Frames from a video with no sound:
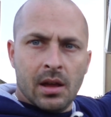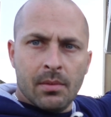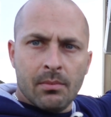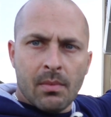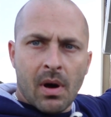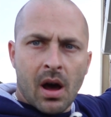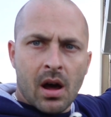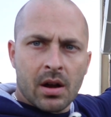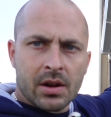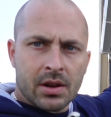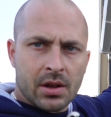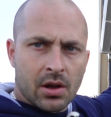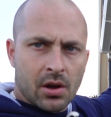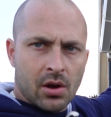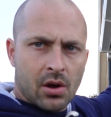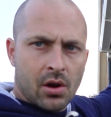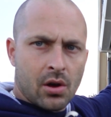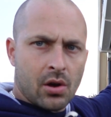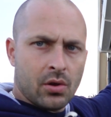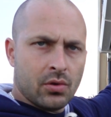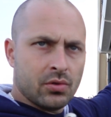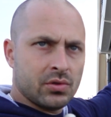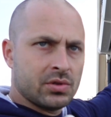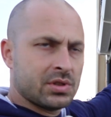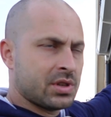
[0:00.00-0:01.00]
mark your
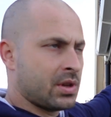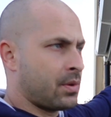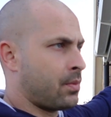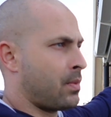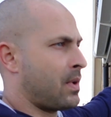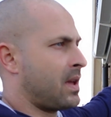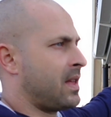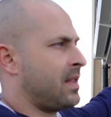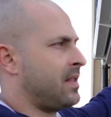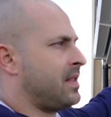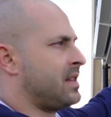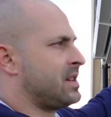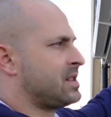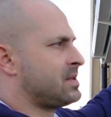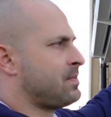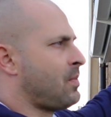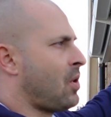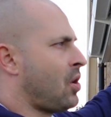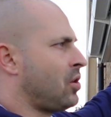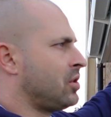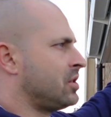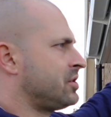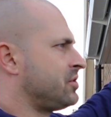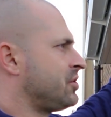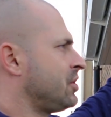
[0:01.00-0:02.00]
holes with the
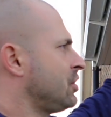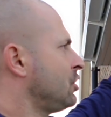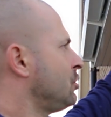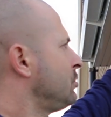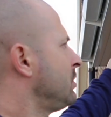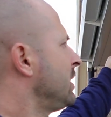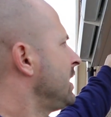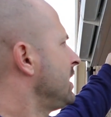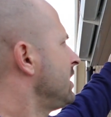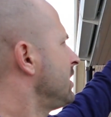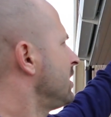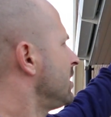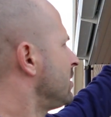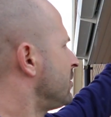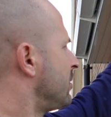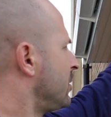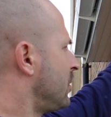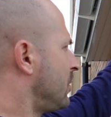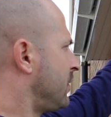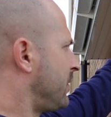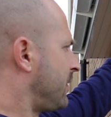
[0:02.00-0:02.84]
smaller drill bit, drill